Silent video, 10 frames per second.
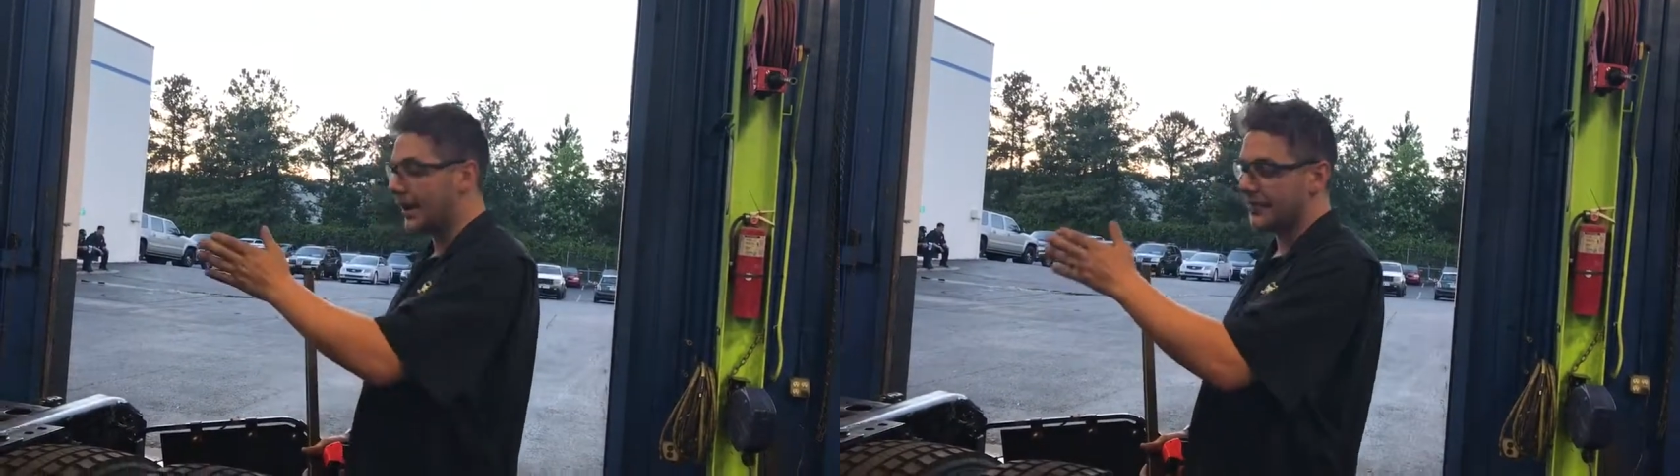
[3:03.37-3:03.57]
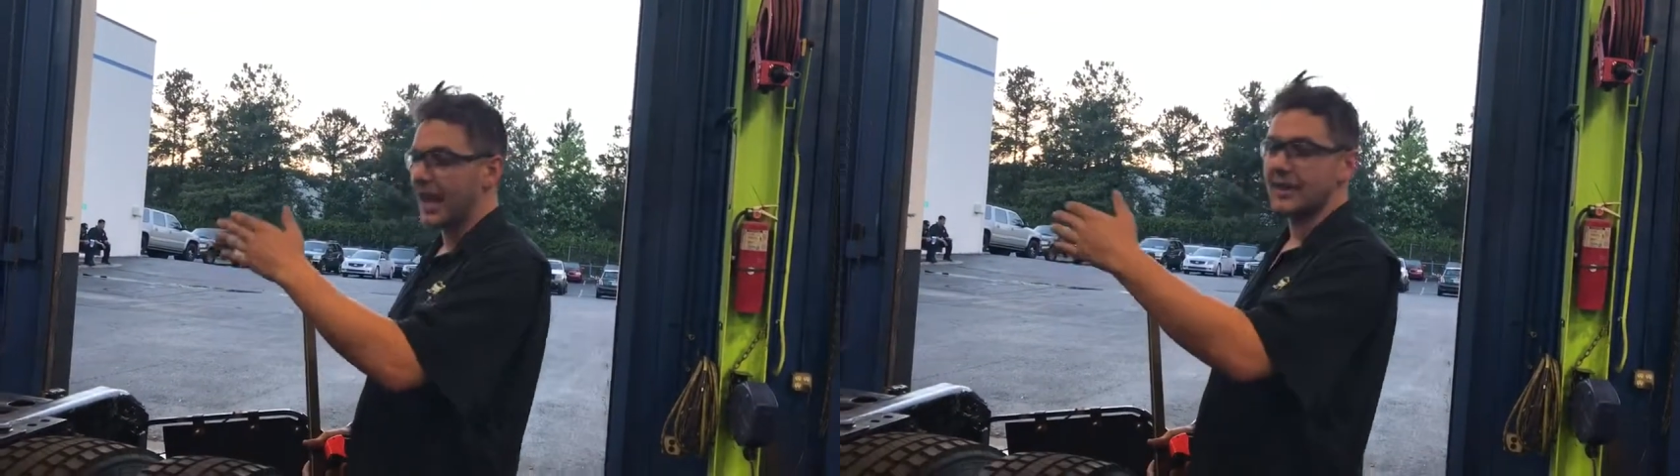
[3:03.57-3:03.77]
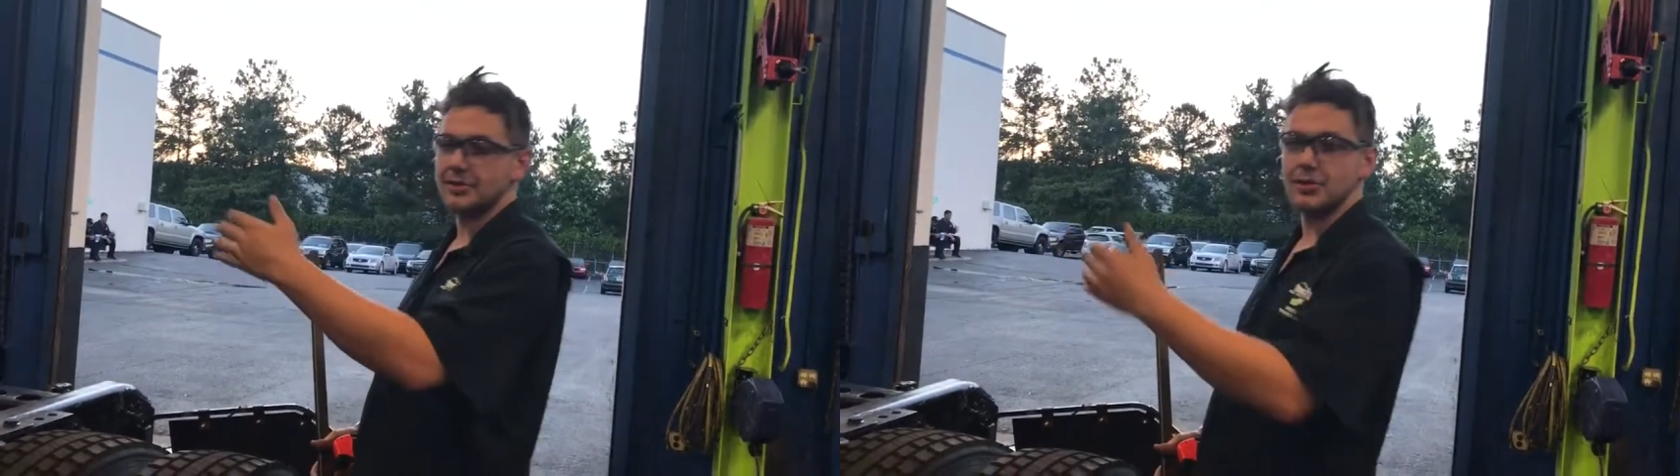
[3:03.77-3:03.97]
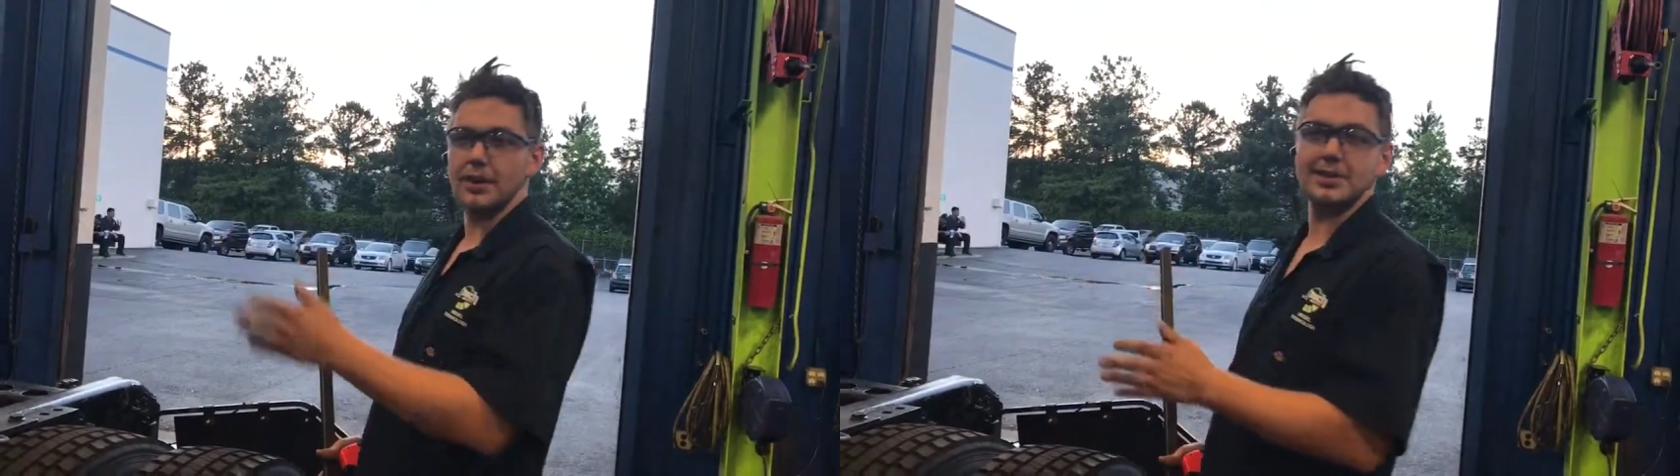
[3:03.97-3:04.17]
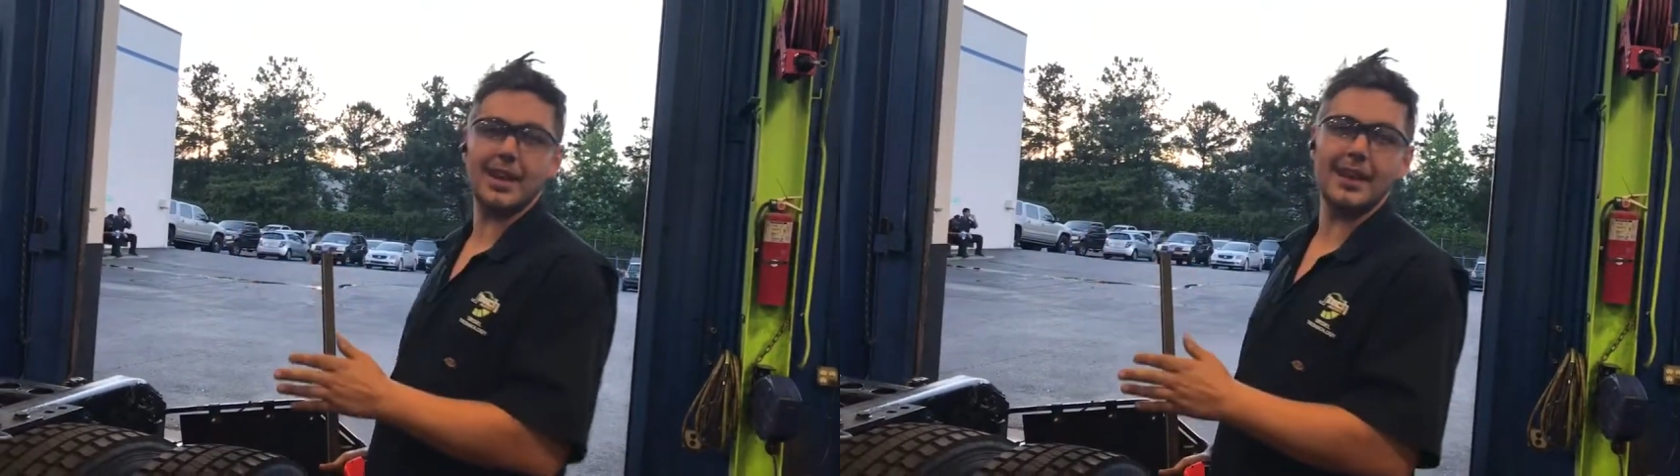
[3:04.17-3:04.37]
if the axle's
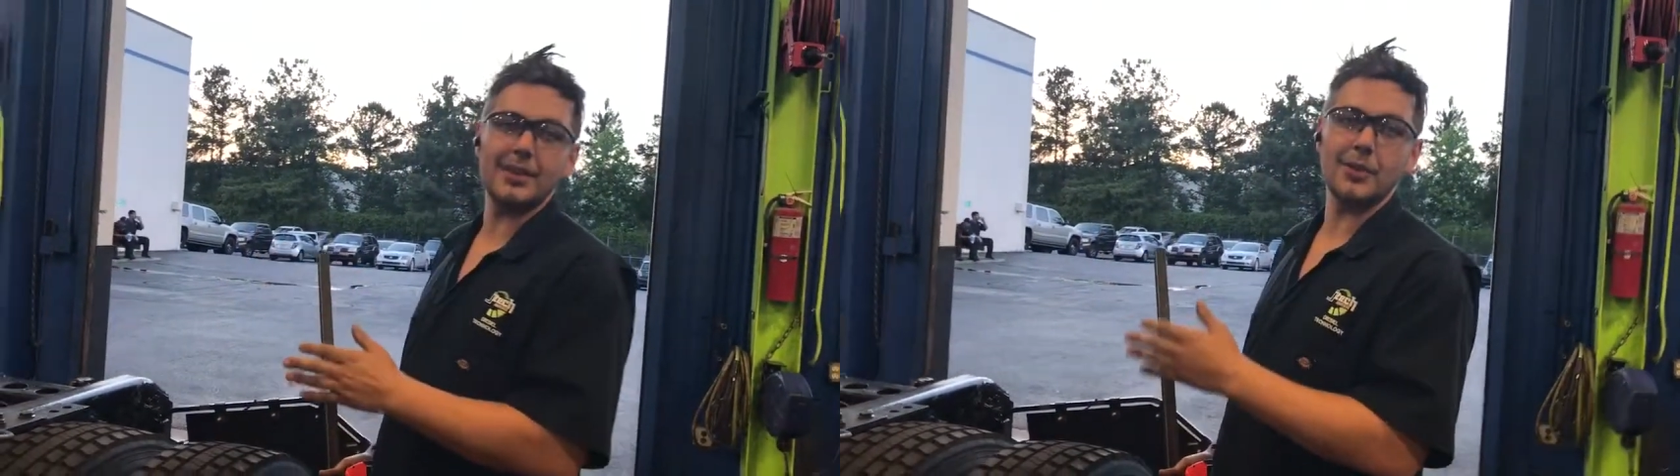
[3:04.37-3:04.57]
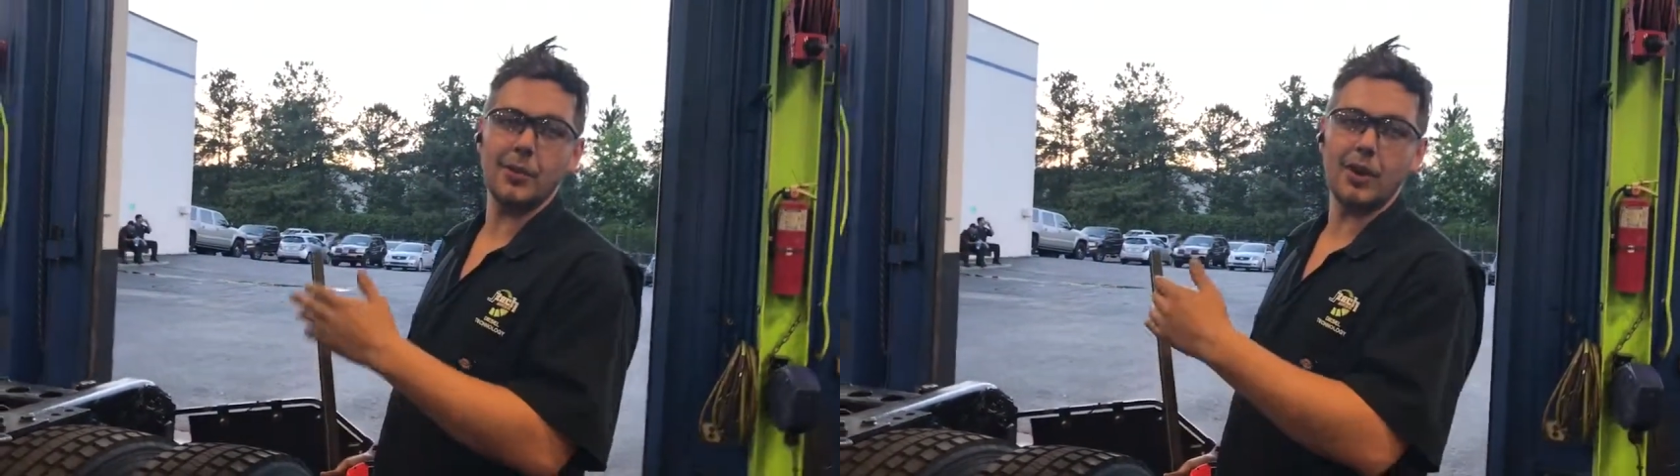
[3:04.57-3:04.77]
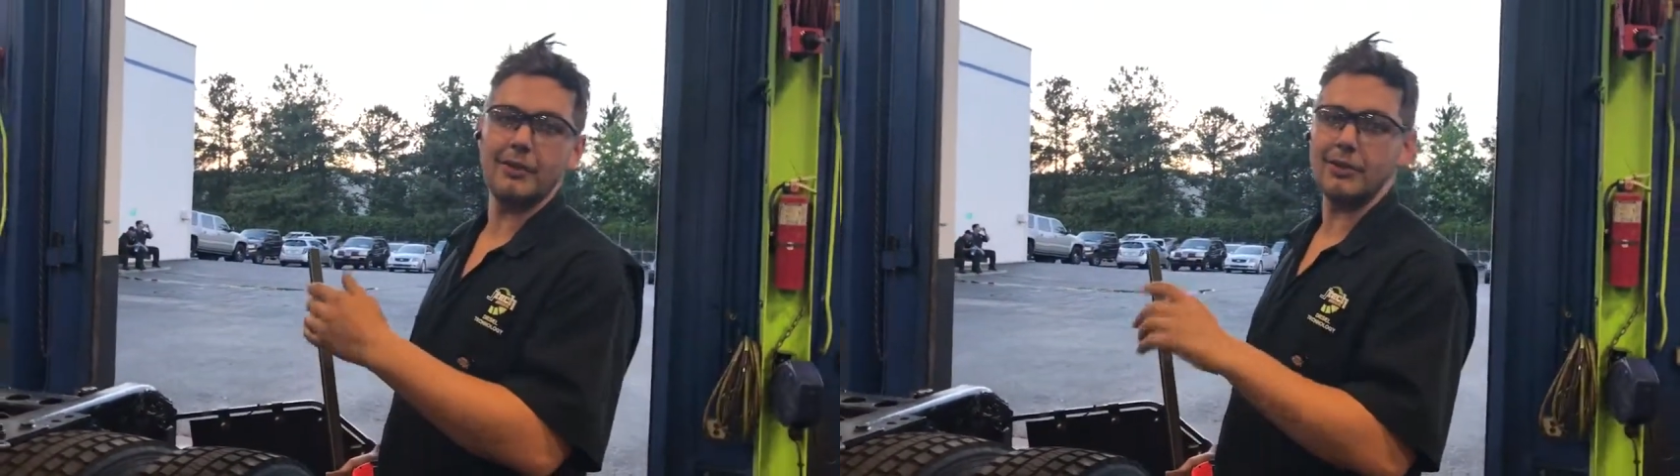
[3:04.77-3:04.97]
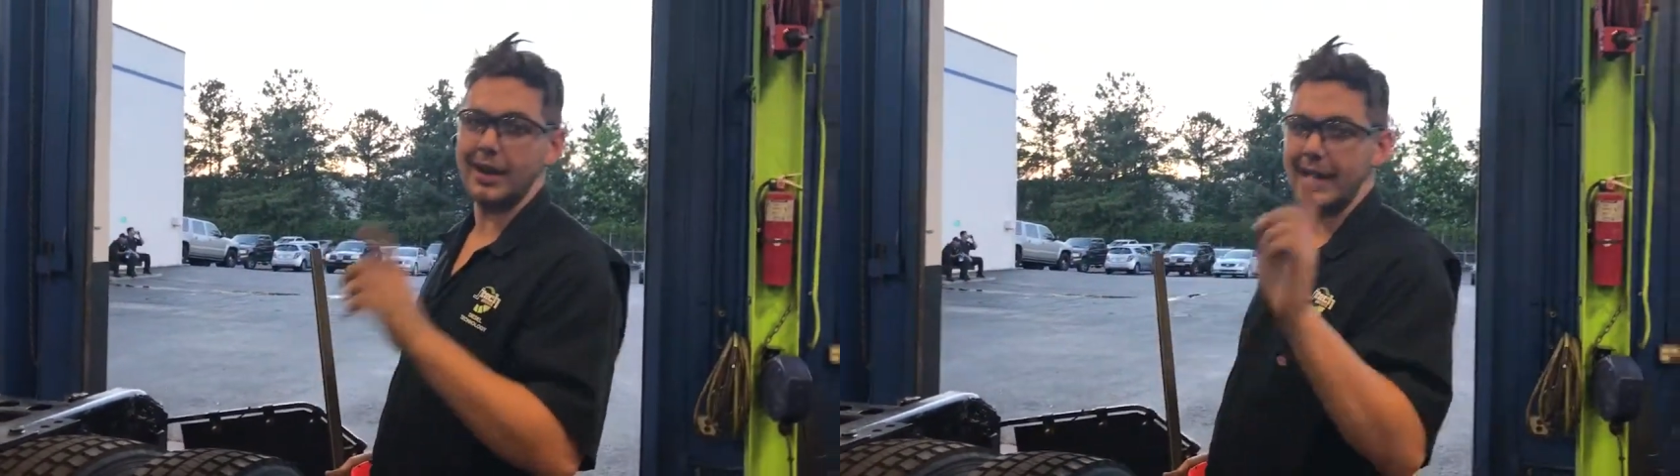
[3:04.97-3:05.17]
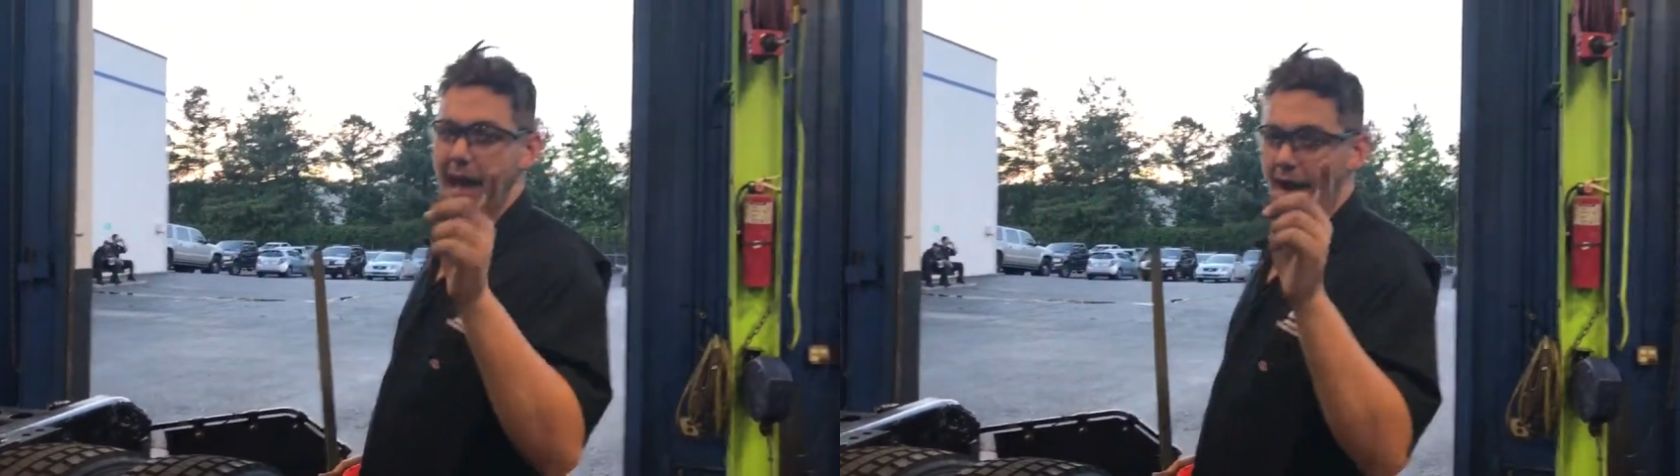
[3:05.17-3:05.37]
twisted. Can't think of the word of it
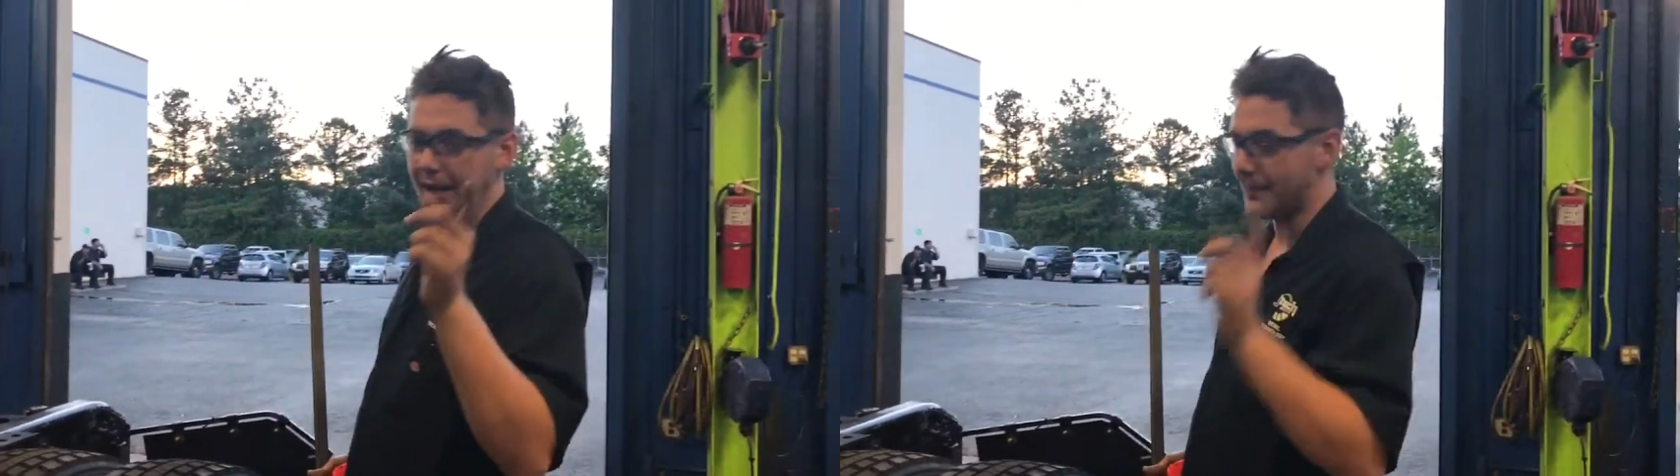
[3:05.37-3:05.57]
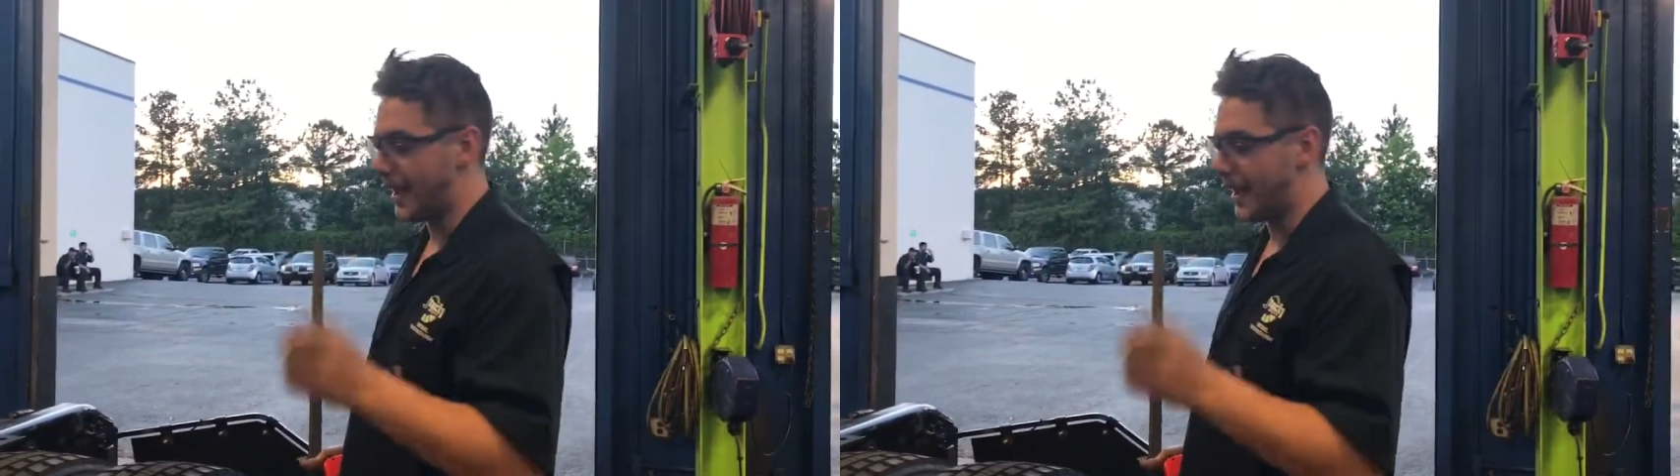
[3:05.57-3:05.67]
right now. I'll get